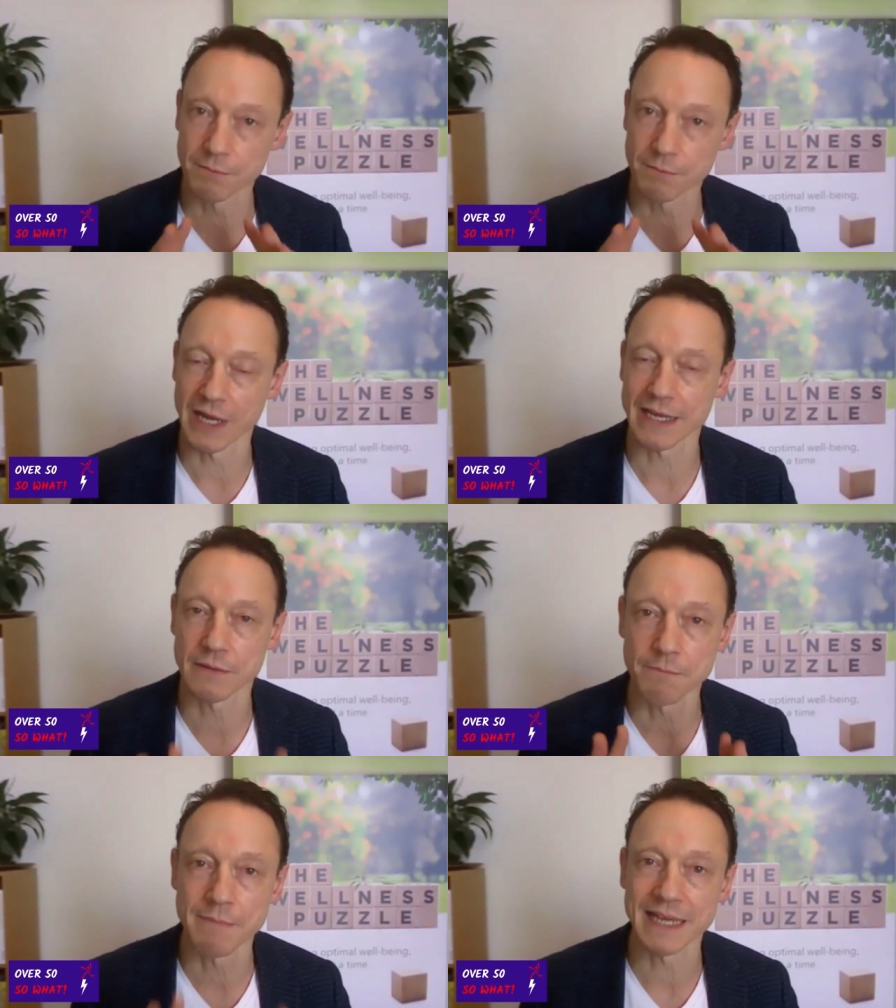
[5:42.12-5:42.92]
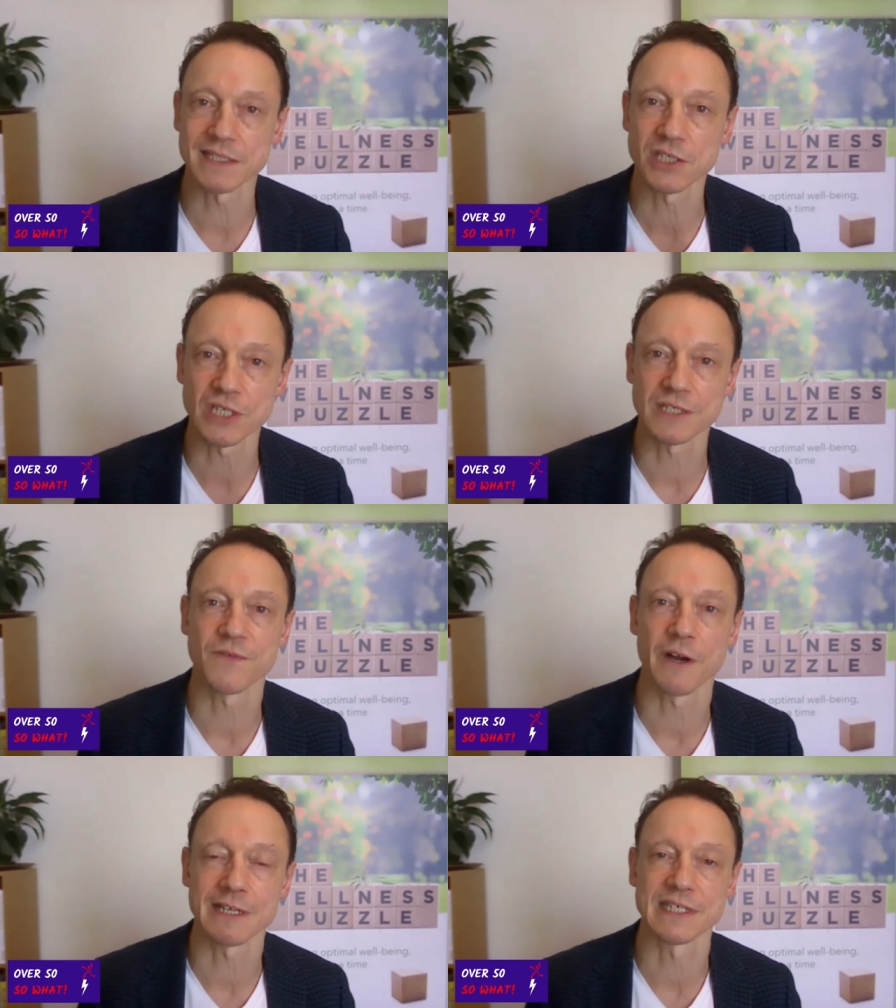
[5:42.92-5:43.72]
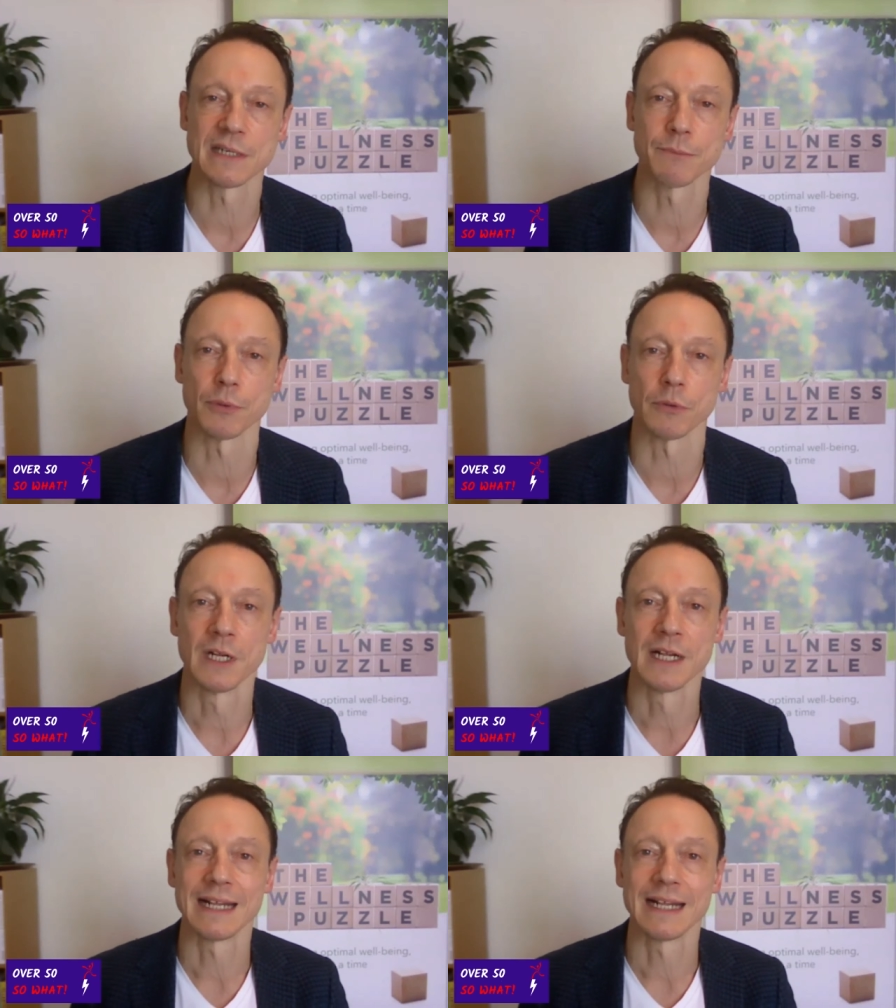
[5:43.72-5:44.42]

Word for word: my message is very simple.